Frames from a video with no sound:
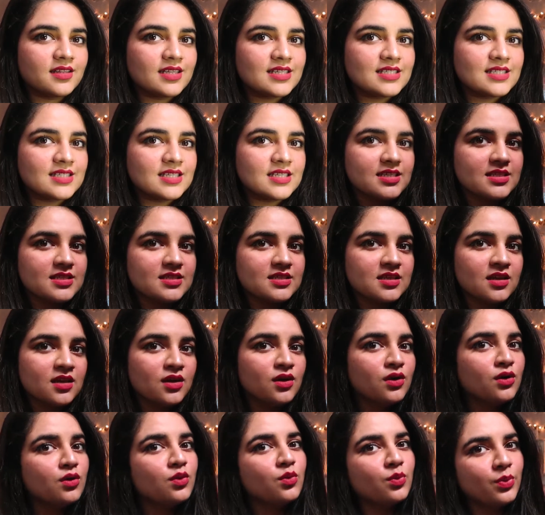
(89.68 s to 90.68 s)
This is
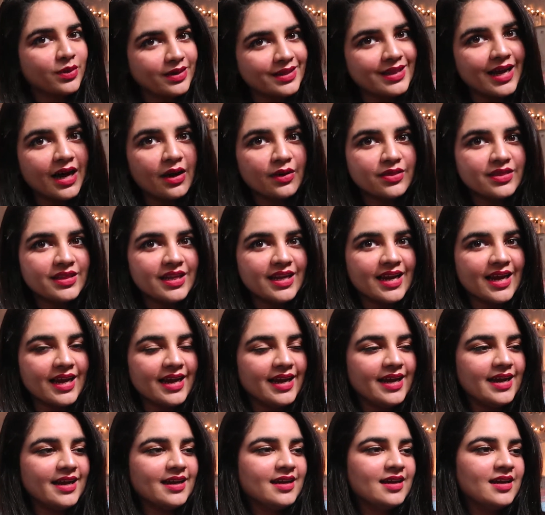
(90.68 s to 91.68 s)
without the
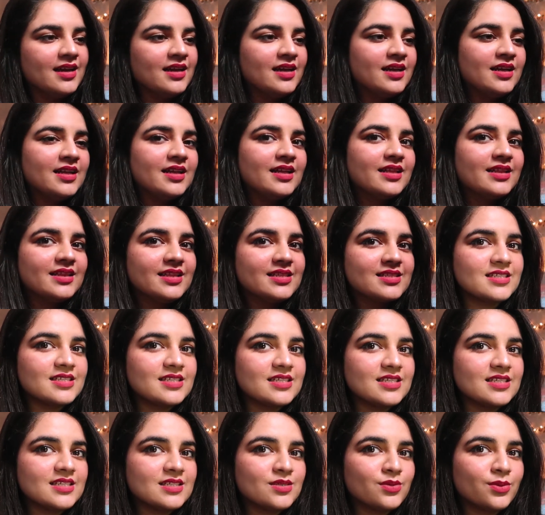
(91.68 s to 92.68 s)
light. This
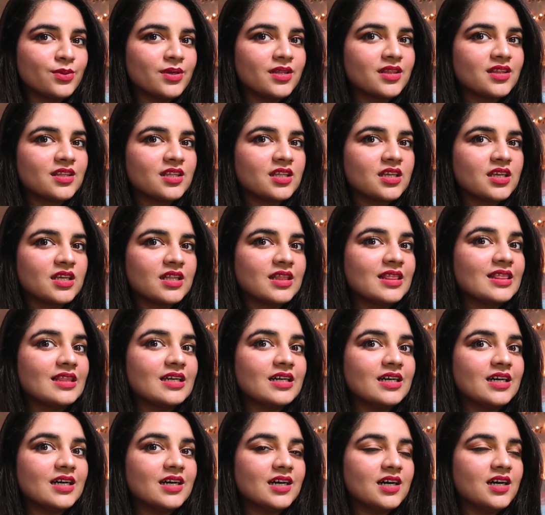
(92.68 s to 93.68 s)
is with
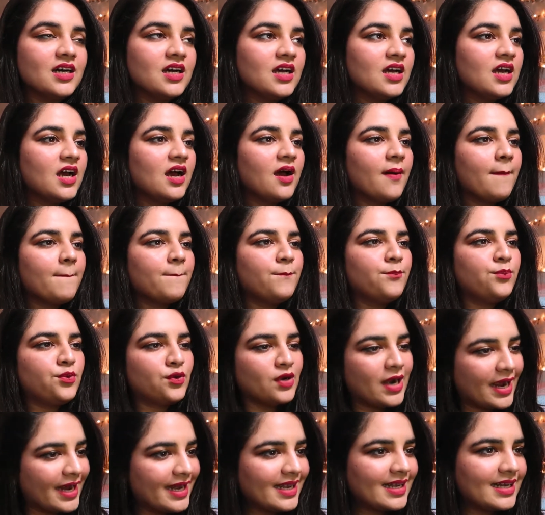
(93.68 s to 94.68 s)
the
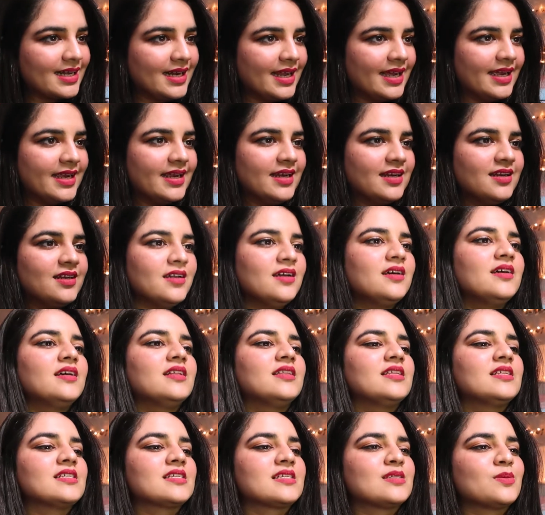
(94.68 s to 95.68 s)
bright light.
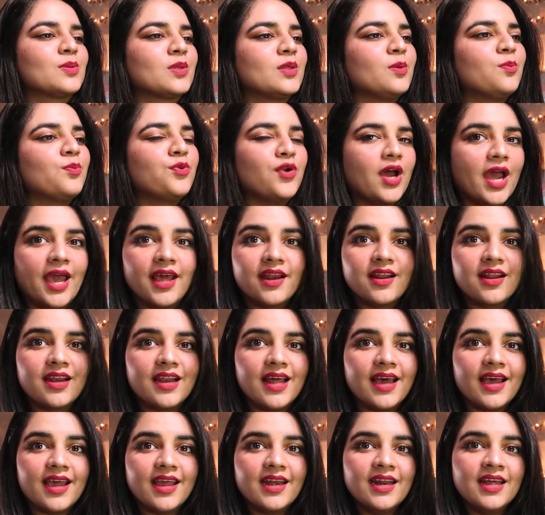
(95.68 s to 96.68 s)
This is with the brighter
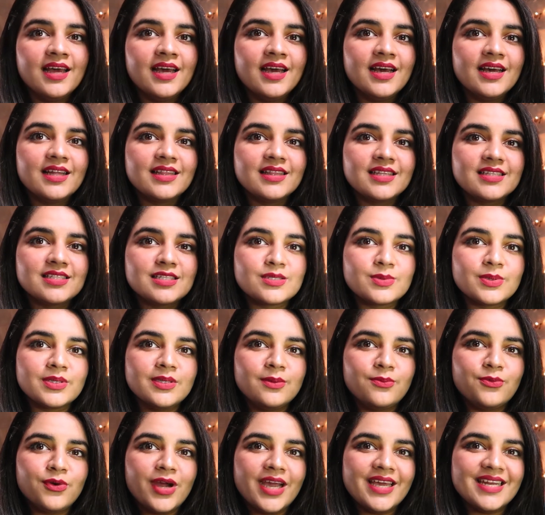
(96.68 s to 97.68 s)
light. This is with
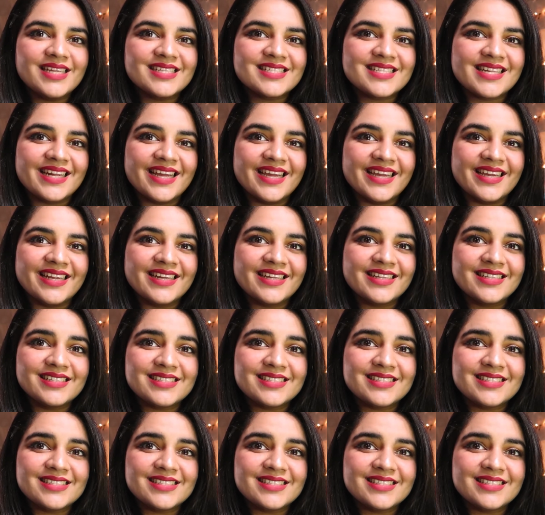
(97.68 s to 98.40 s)
the brightest light.